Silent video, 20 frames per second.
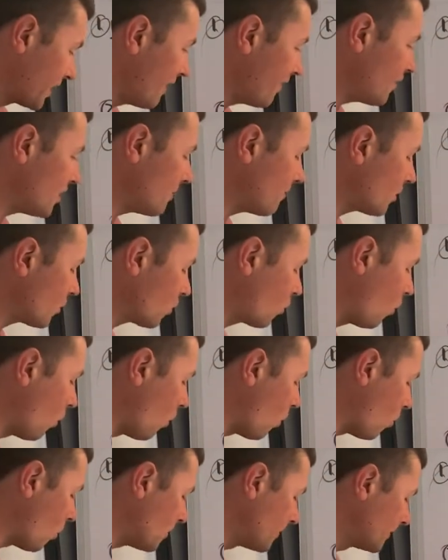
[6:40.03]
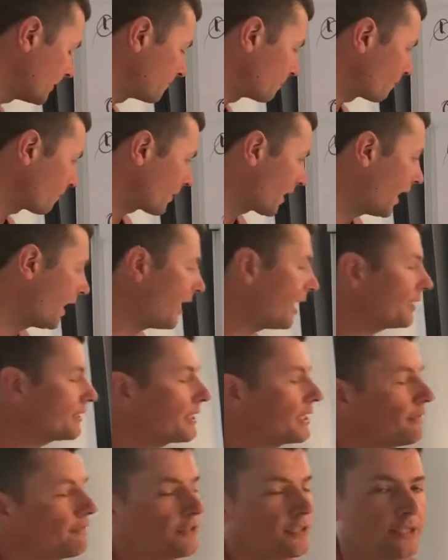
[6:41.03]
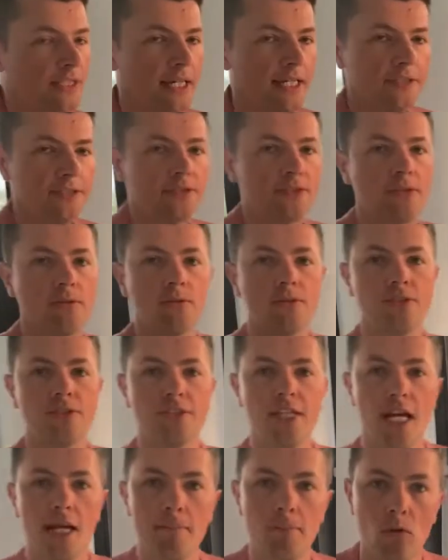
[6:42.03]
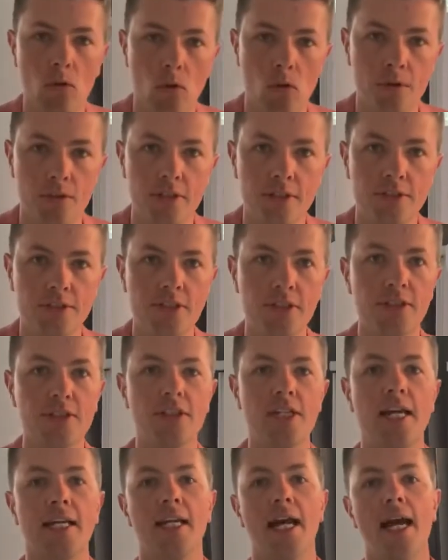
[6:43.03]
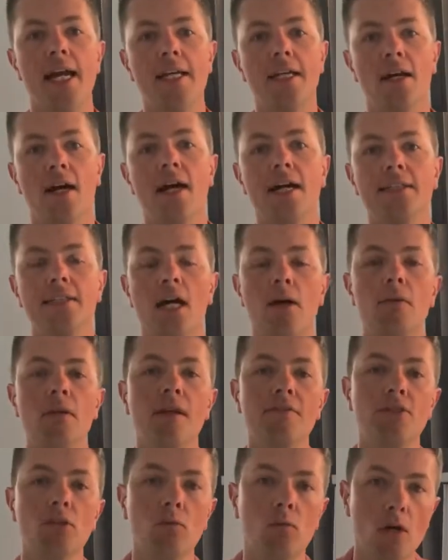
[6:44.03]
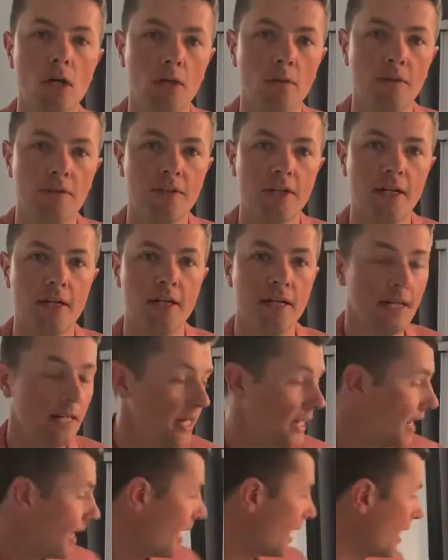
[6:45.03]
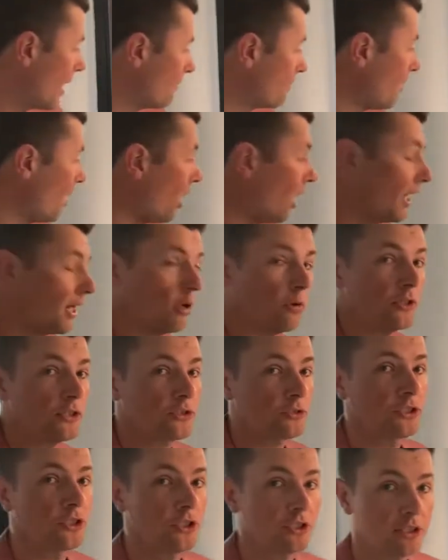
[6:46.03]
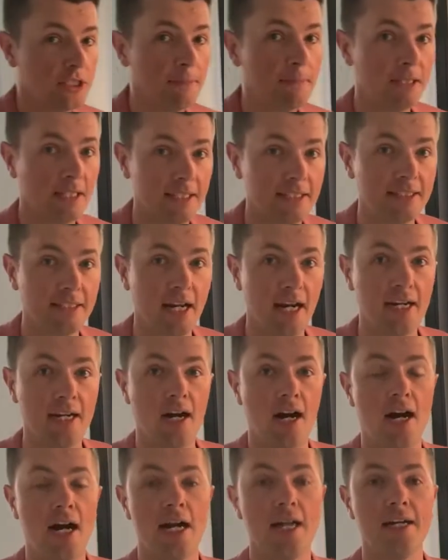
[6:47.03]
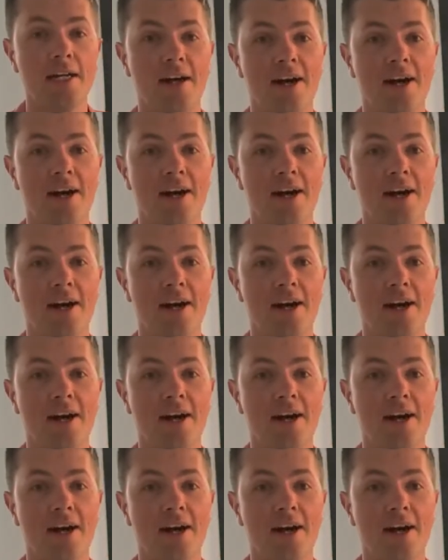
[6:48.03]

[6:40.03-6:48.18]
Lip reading: giving them a call, asking for test or sample orders, just saying, hey guys, I'd love to work with you. I always typically say, are